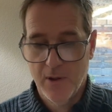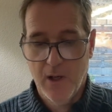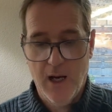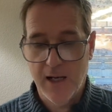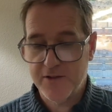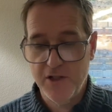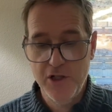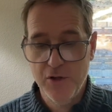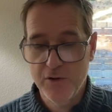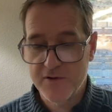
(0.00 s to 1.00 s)
to
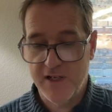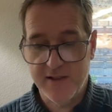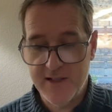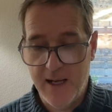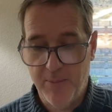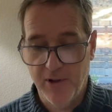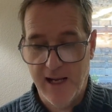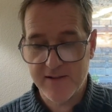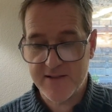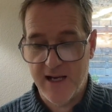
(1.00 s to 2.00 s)
use an example
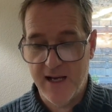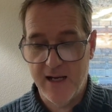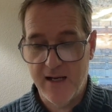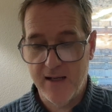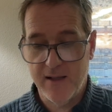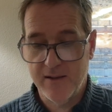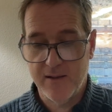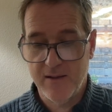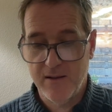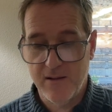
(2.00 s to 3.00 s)
outside
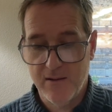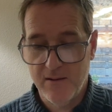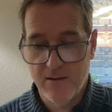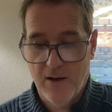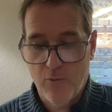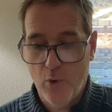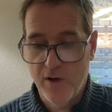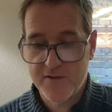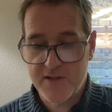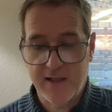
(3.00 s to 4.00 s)
of
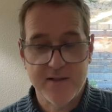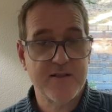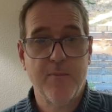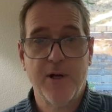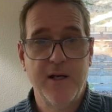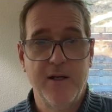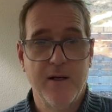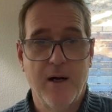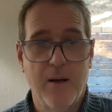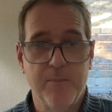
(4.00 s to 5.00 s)
words, think of somebody
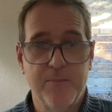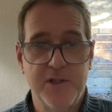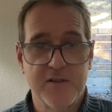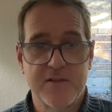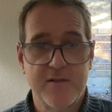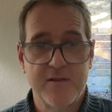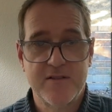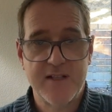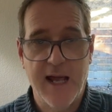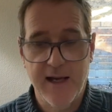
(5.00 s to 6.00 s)
just
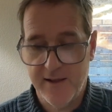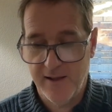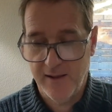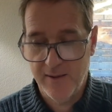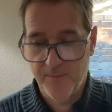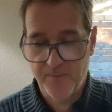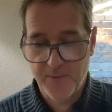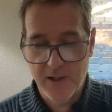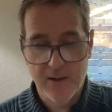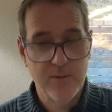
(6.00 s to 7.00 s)
standing,
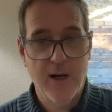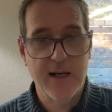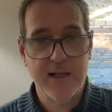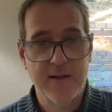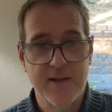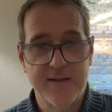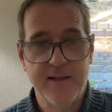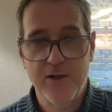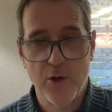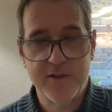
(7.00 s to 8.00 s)
right? In the
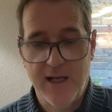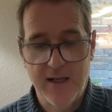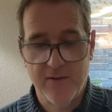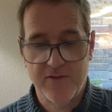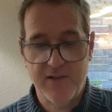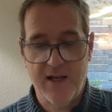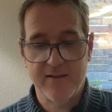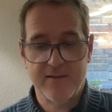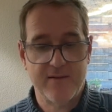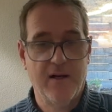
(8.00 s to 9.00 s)
denotative
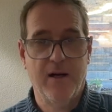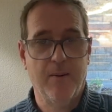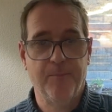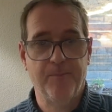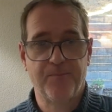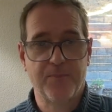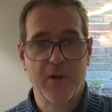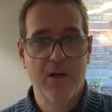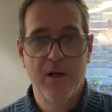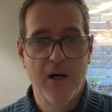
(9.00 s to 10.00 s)
sense,
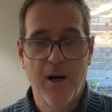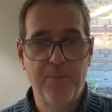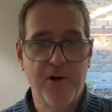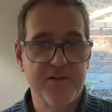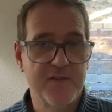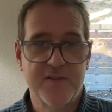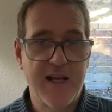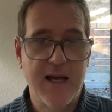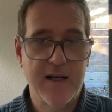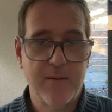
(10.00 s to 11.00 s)
a person
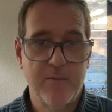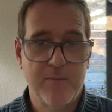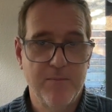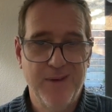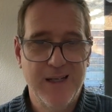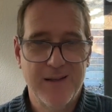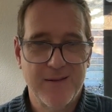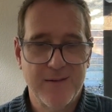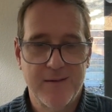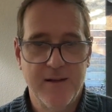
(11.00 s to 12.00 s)
standing
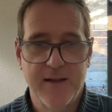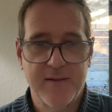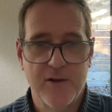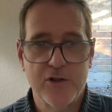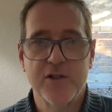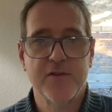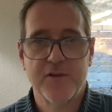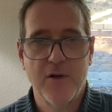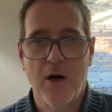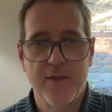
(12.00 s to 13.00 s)
means that they're
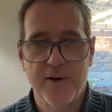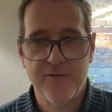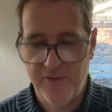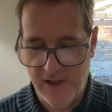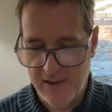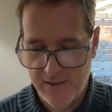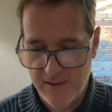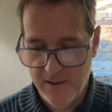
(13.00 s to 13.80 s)
just on their feet,